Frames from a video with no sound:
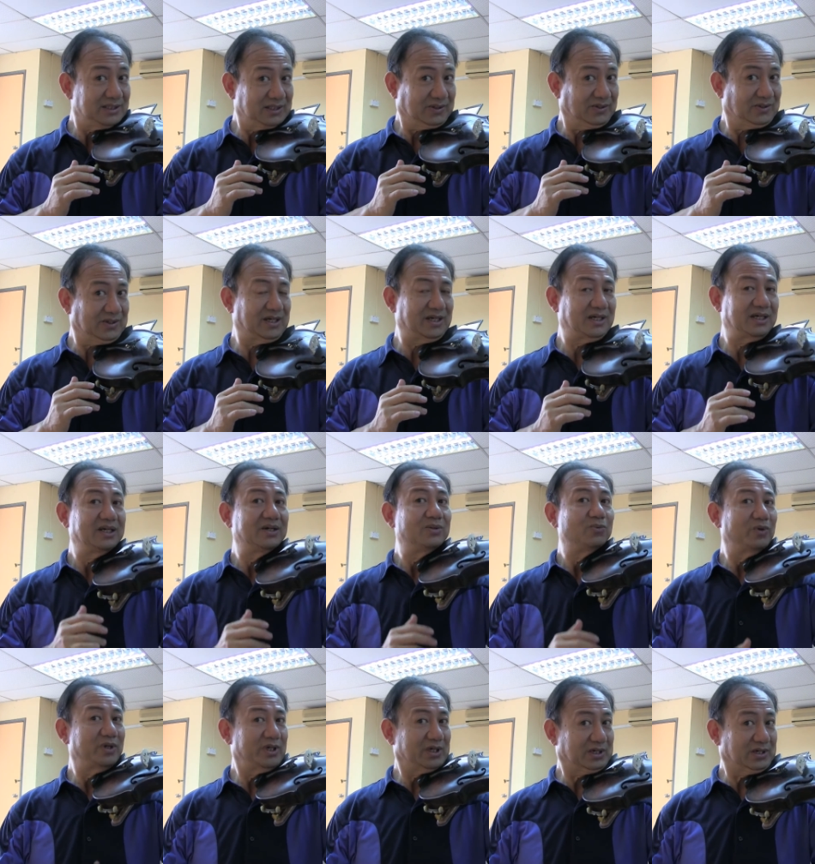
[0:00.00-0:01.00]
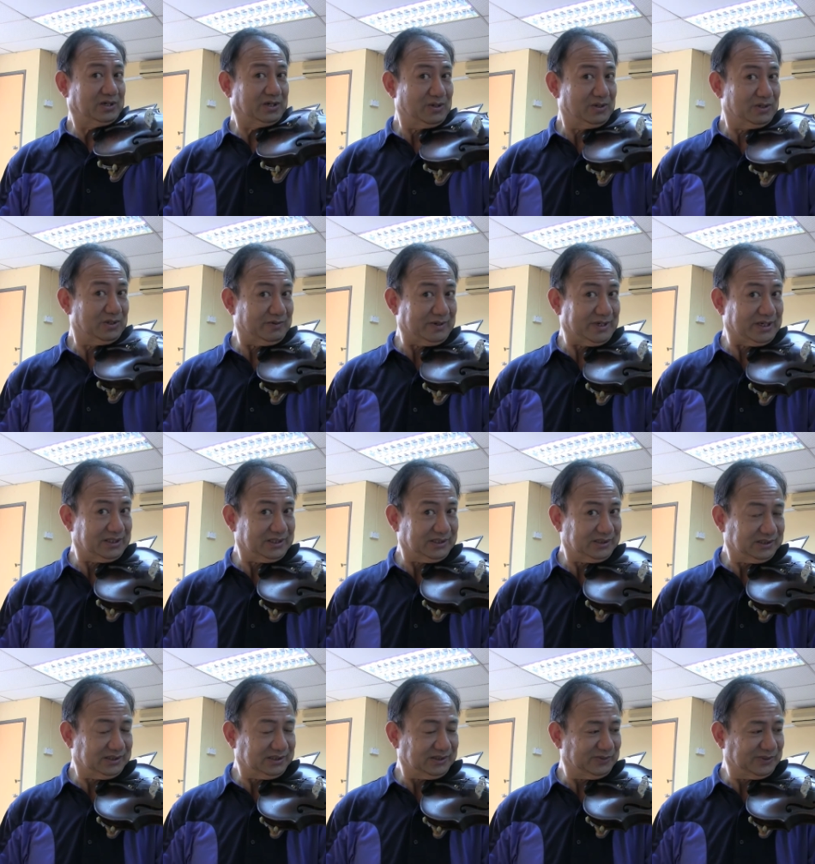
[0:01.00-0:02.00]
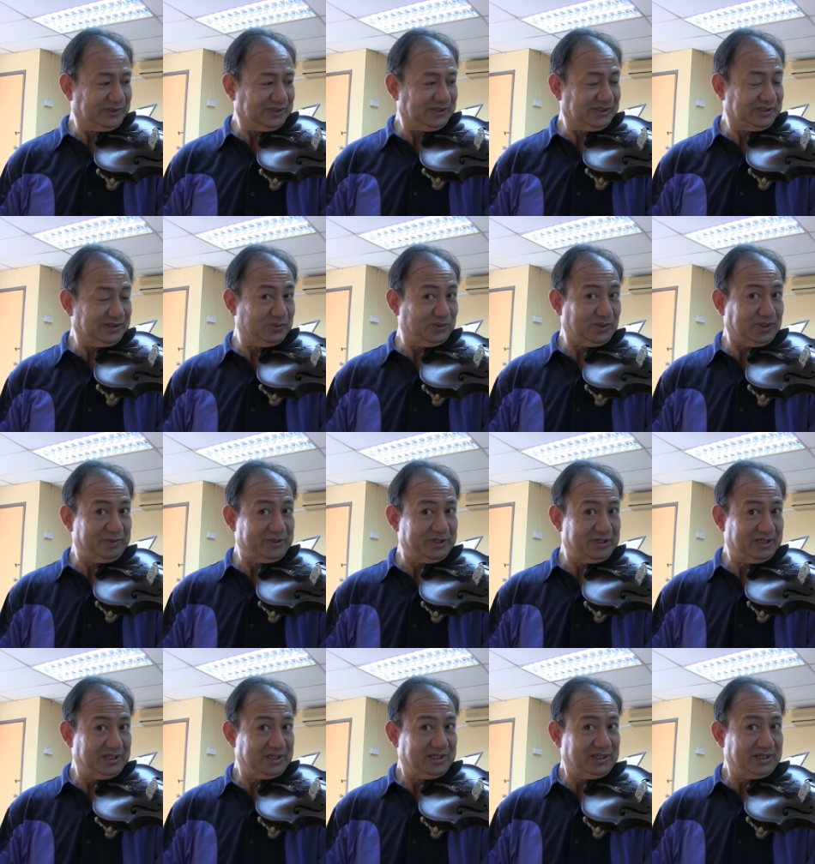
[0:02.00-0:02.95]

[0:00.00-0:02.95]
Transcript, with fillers: Okay, when he hold the violin is dropping,